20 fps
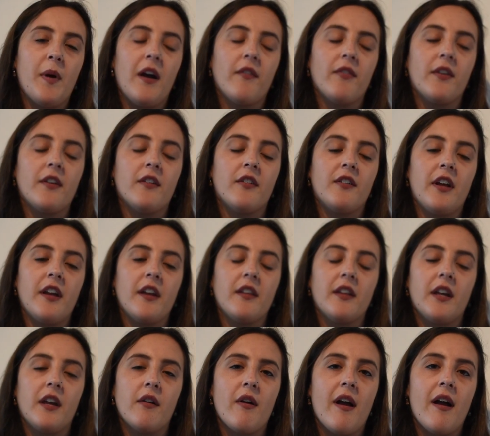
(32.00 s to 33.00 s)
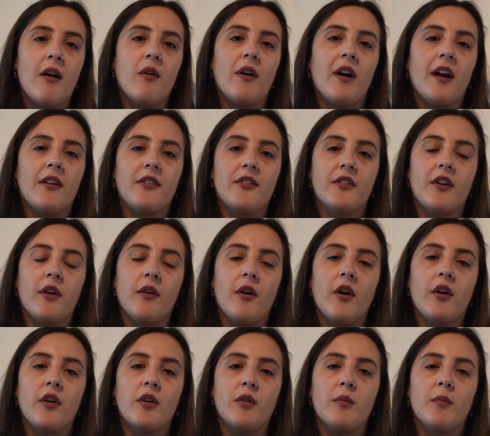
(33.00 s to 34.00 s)
having to take the year out. I had to go
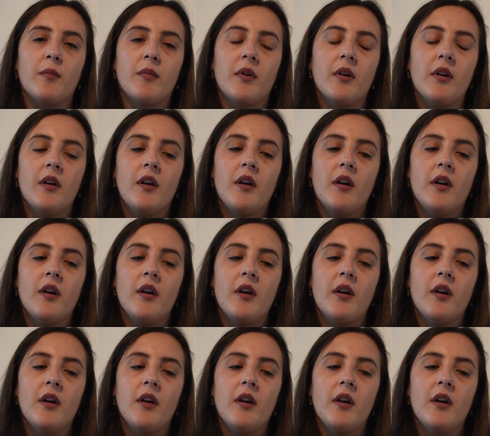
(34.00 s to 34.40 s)
home